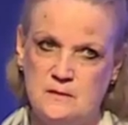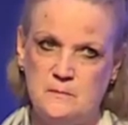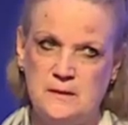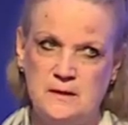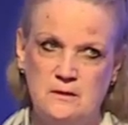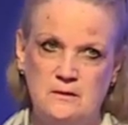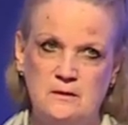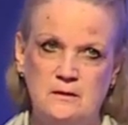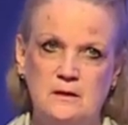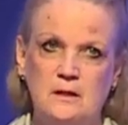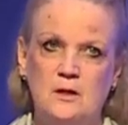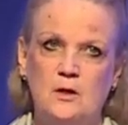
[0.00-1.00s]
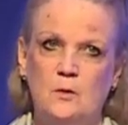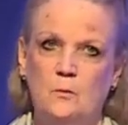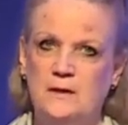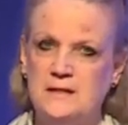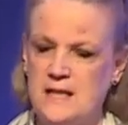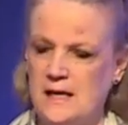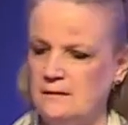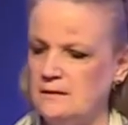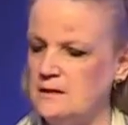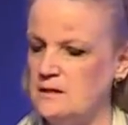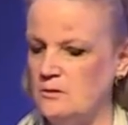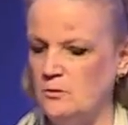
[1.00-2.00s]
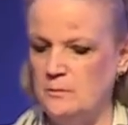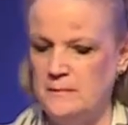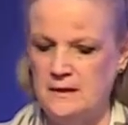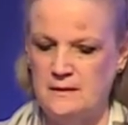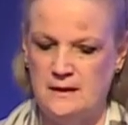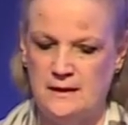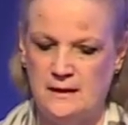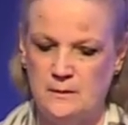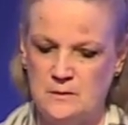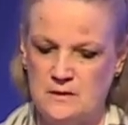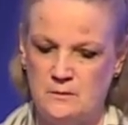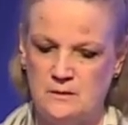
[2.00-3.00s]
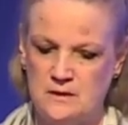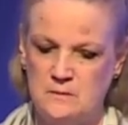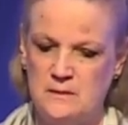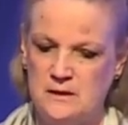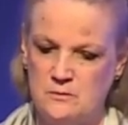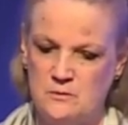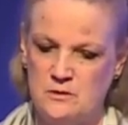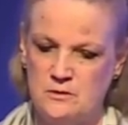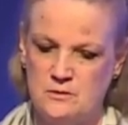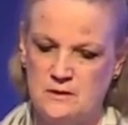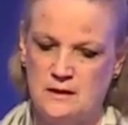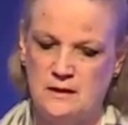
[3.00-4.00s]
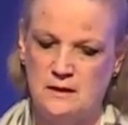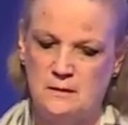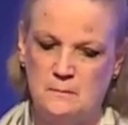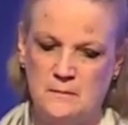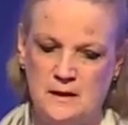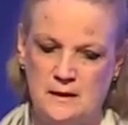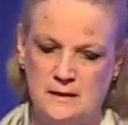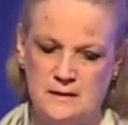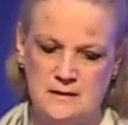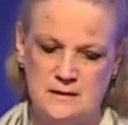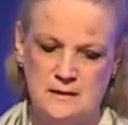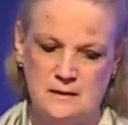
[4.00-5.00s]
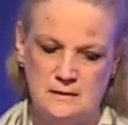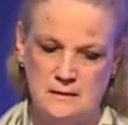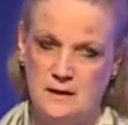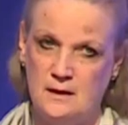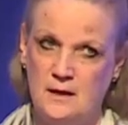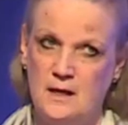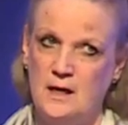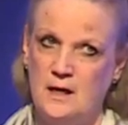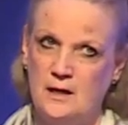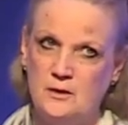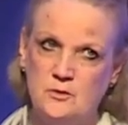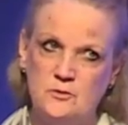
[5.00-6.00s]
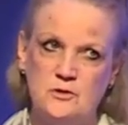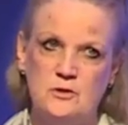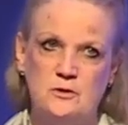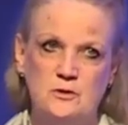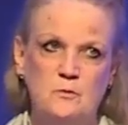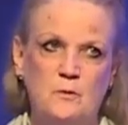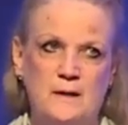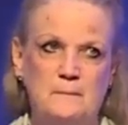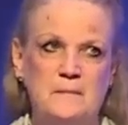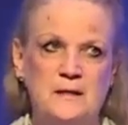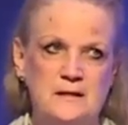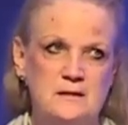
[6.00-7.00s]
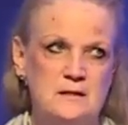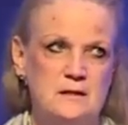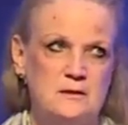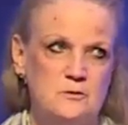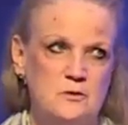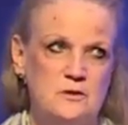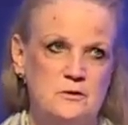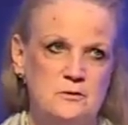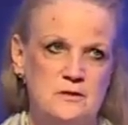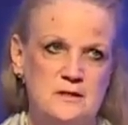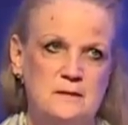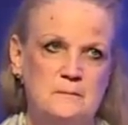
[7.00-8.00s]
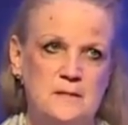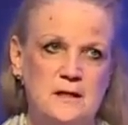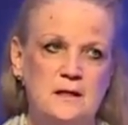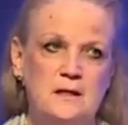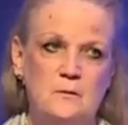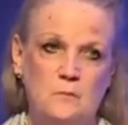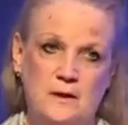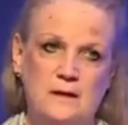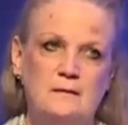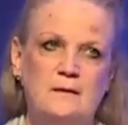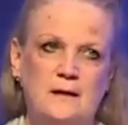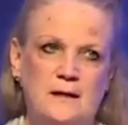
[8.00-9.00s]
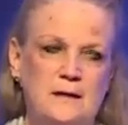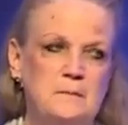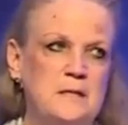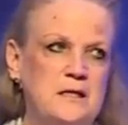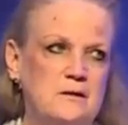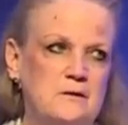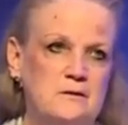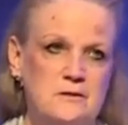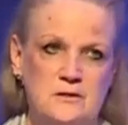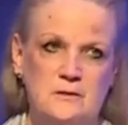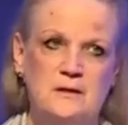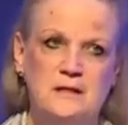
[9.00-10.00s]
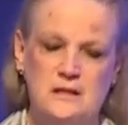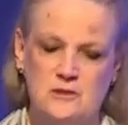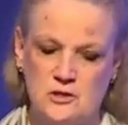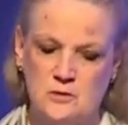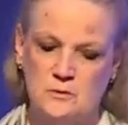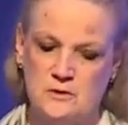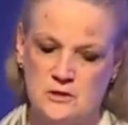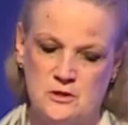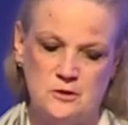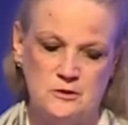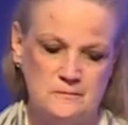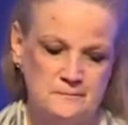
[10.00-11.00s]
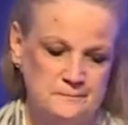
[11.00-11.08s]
speaker. When Dali told me that I was going to be introducing him, I said, are you sure you want me to introduce him? Well, I'm here, so I guess she was sure.